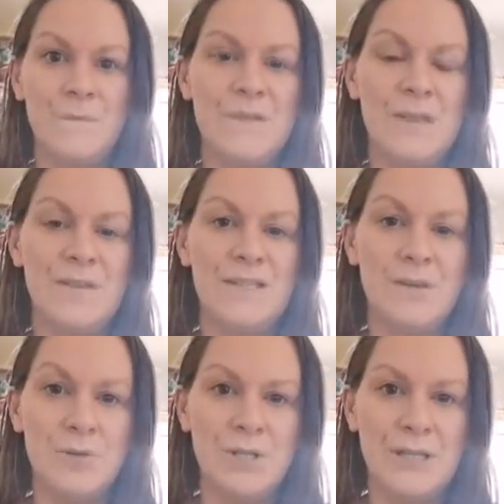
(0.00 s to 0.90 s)
Give it
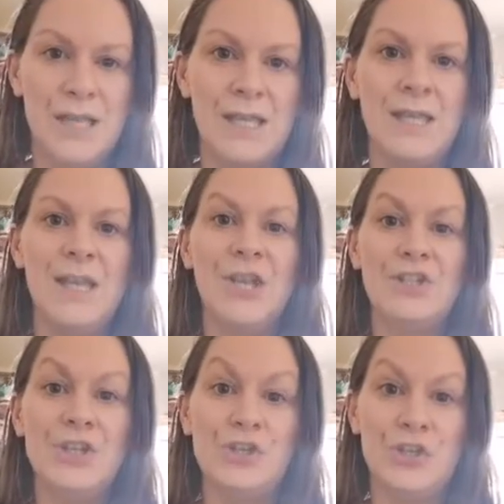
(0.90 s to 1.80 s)
till Monday
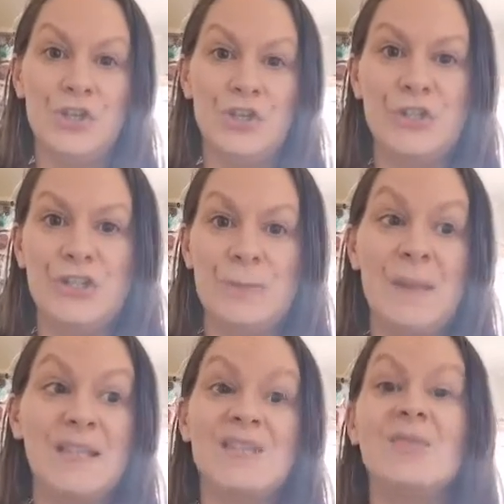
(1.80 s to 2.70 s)
to just
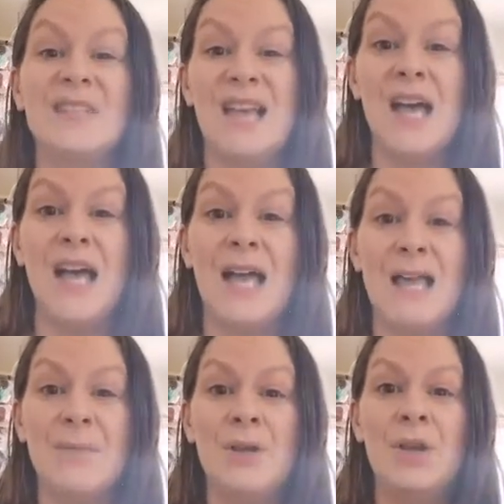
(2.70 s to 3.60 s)
spend some
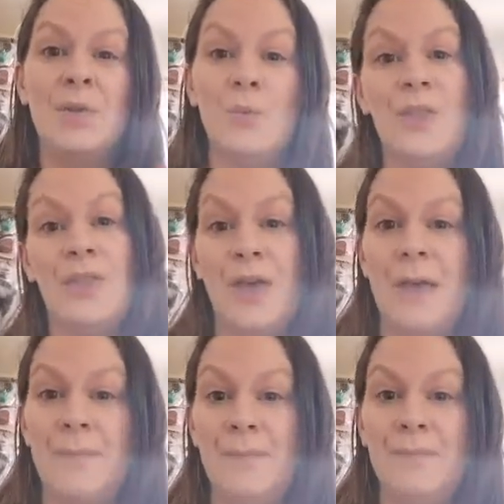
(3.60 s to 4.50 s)
time with
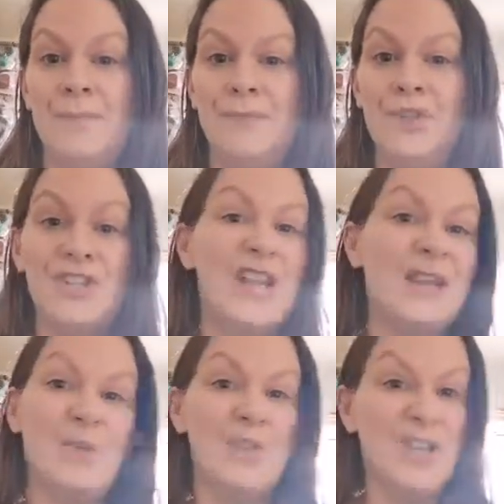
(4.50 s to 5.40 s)
them. Just like
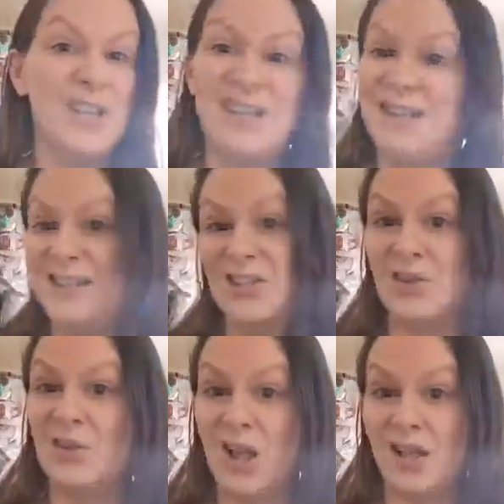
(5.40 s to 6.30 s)
you would in the
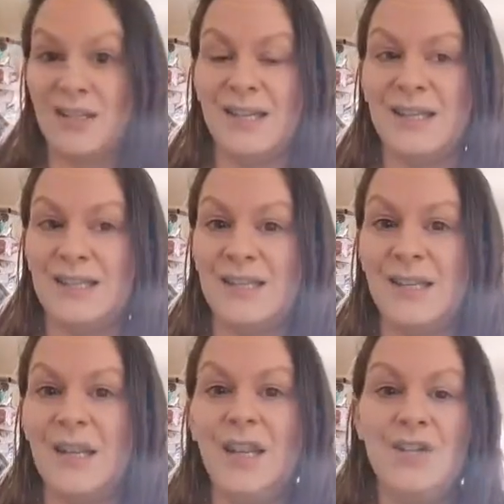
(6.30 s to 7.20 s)
school holidays,
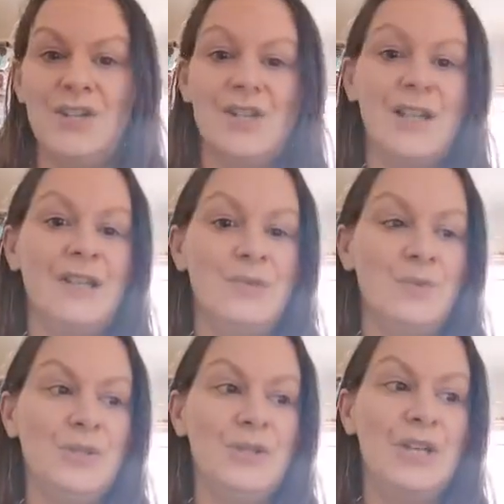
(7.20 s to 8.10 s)
just like you
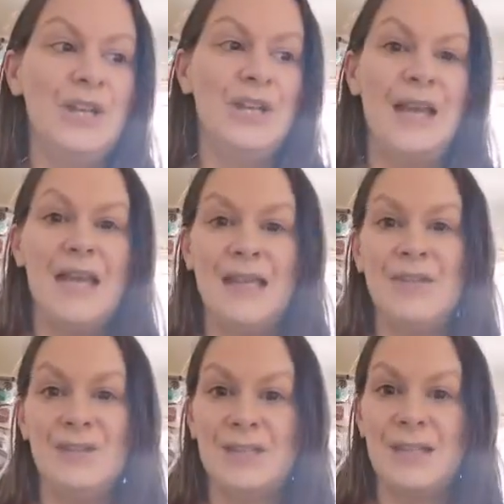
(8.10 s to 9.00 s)
would at
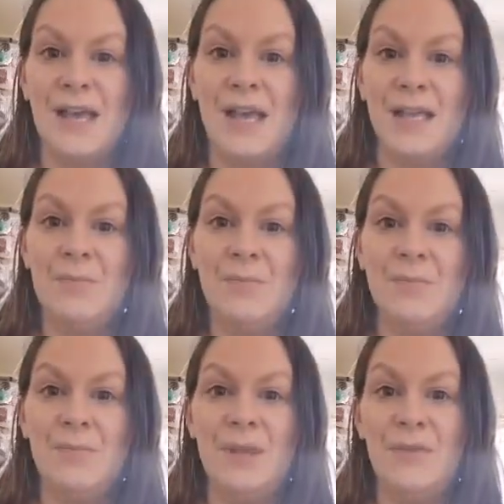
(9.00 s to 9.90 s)
any other time
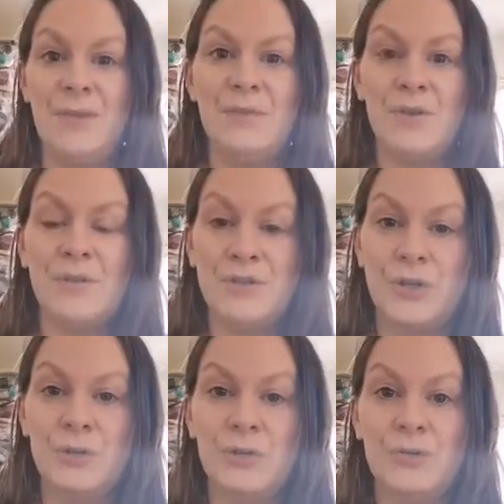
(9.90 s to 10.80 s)
if they were off
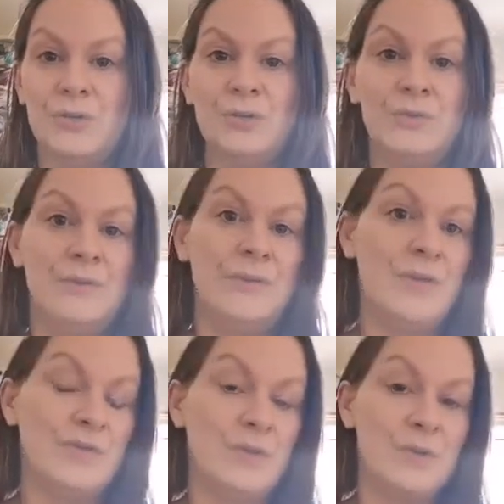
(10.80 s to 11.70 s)
school, if they're
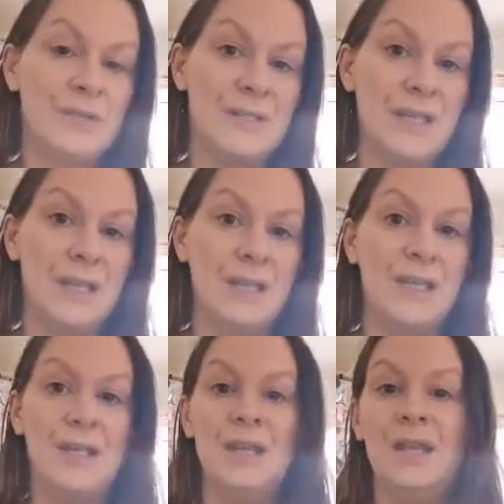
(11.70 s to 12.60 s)
off school sick,
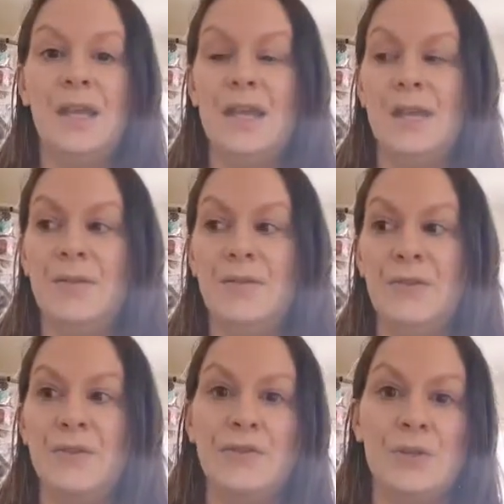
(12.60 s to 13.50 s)
if
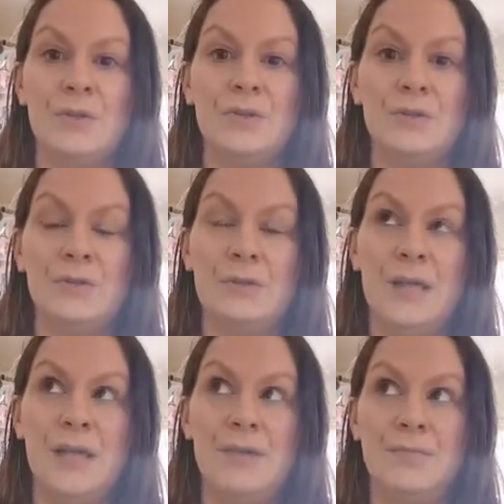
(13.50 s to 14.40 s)
you're off school
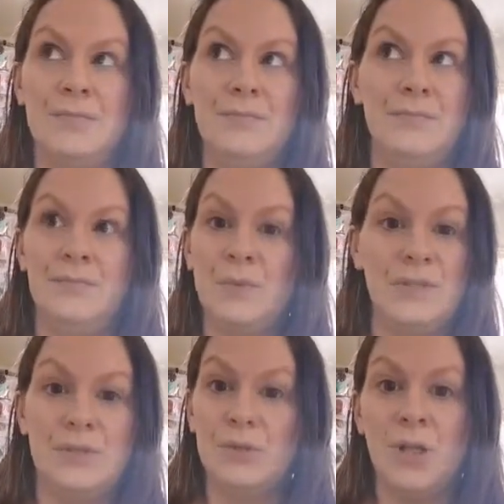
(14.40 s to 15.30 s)
with
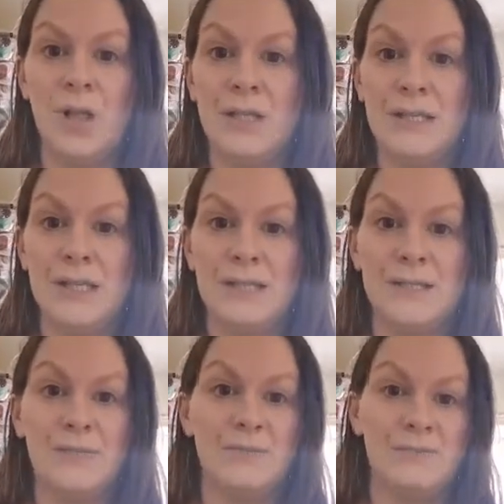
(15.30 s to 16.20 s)
school
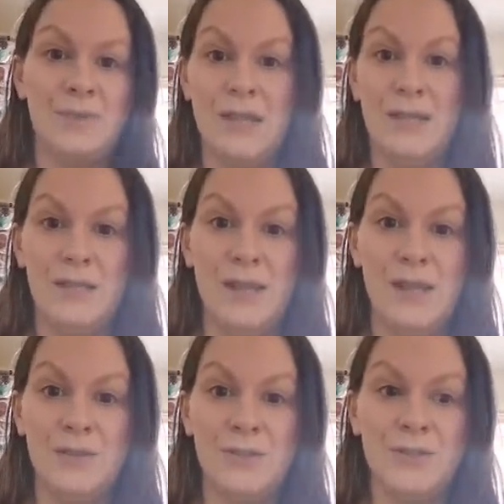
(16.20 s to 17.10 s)
holidays, anything
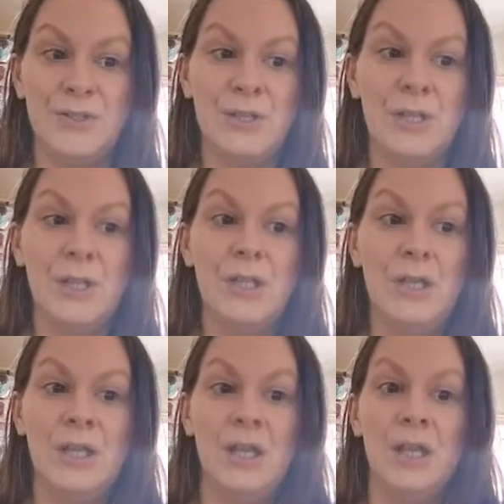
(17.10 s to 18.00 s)
else.
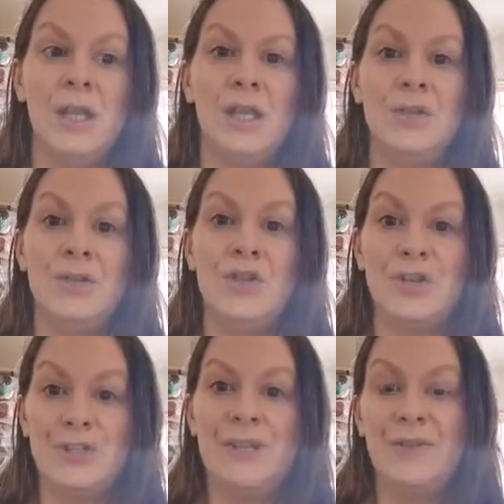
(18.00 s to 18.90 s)

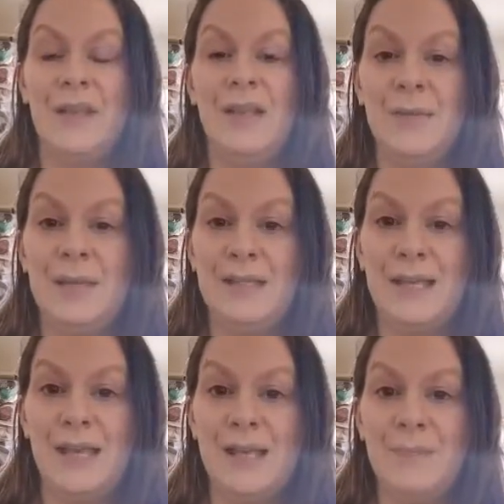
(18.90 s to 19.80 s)
Just give it a little bit of
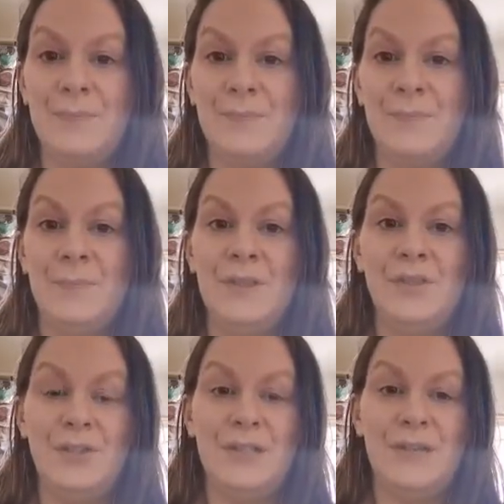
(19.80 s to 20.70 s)
time.
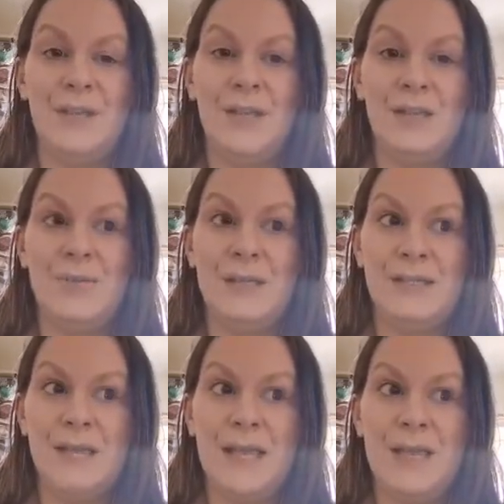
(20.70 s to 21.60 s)
Just give it a little bit of
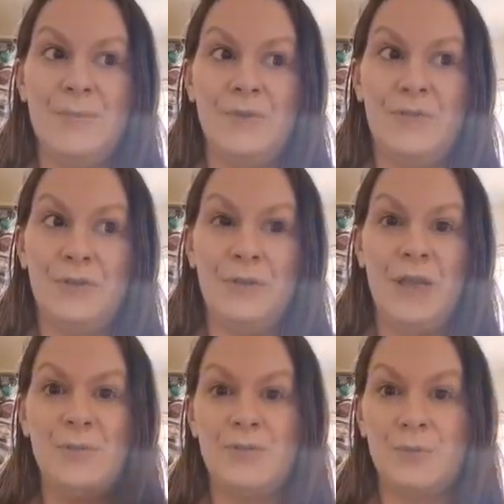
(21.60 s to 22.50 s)
time for
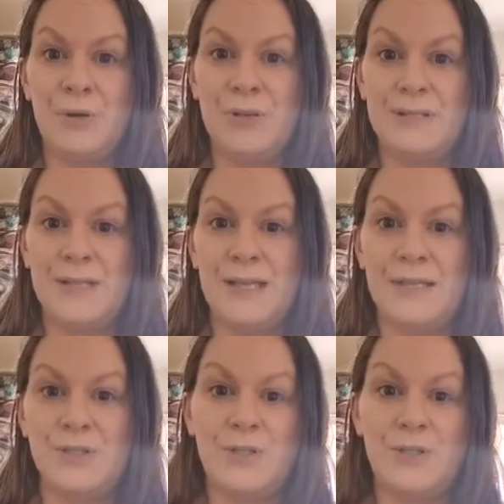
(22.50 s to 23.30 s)
them to process.